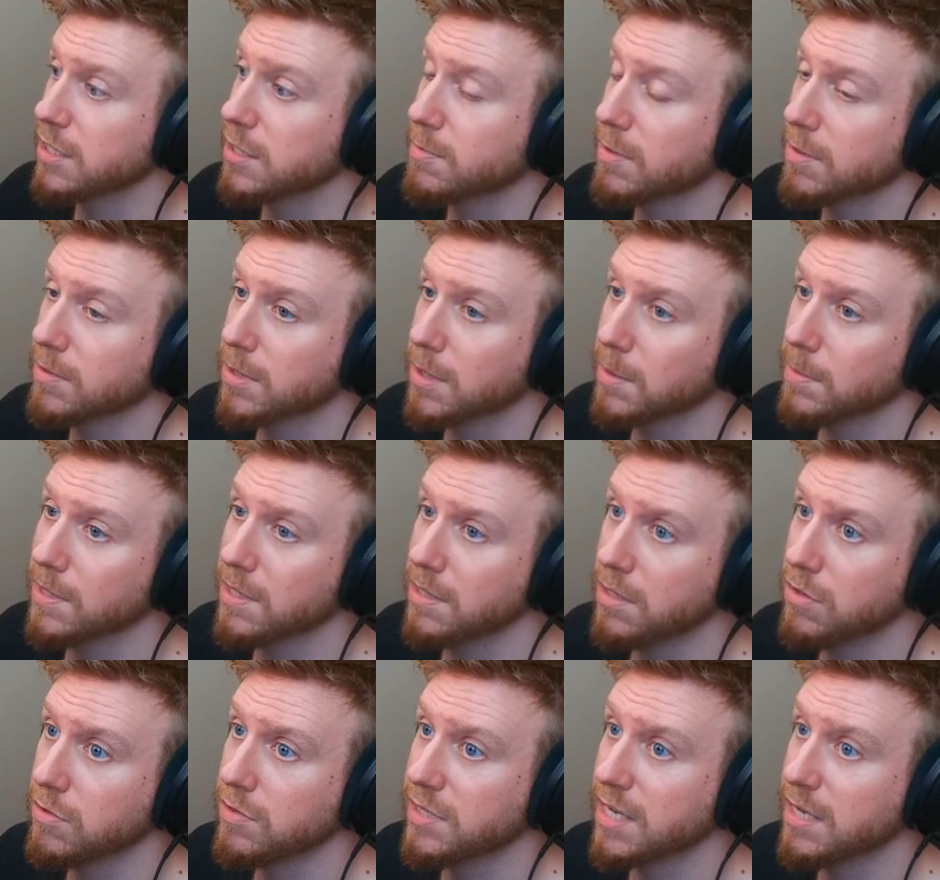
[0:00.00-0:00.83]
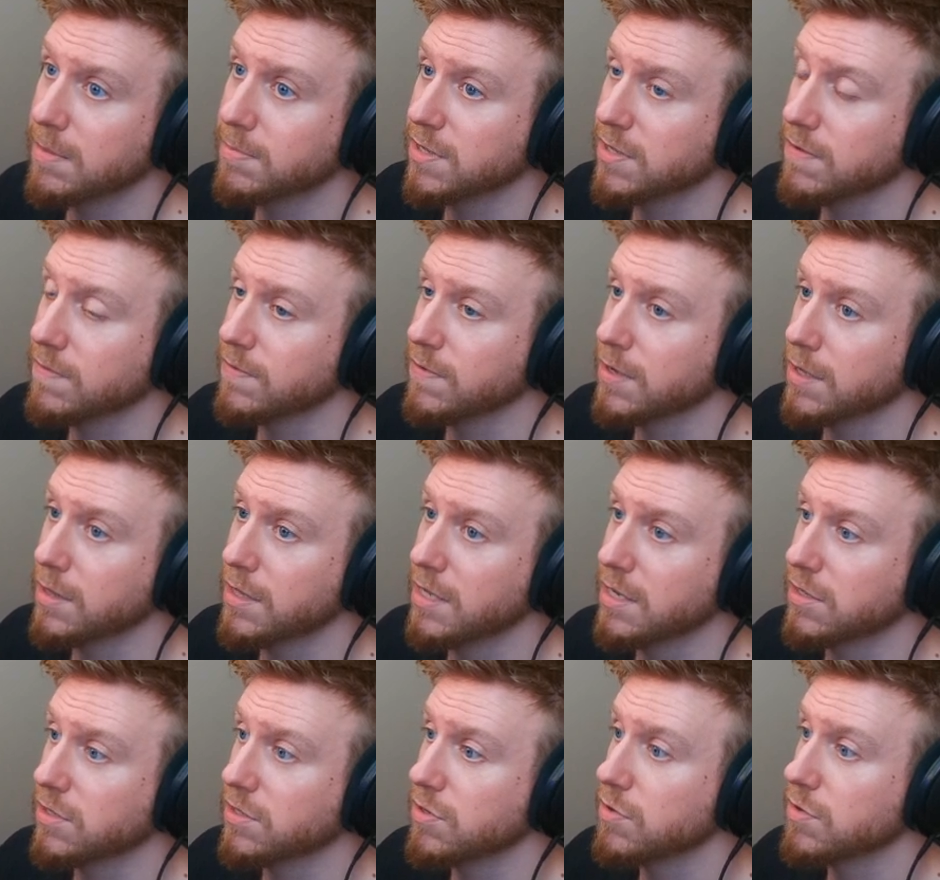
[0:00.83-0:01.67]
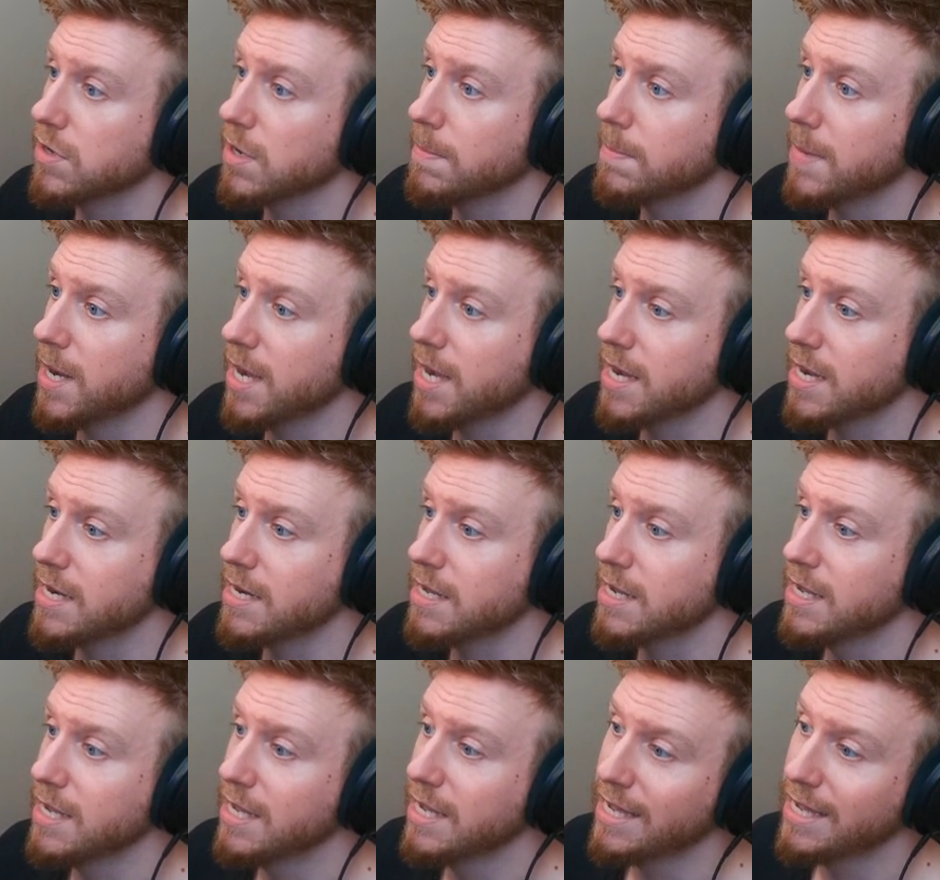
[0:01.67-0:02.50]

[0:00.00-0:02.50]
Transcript: There's probably going to be new types of things that you can mine,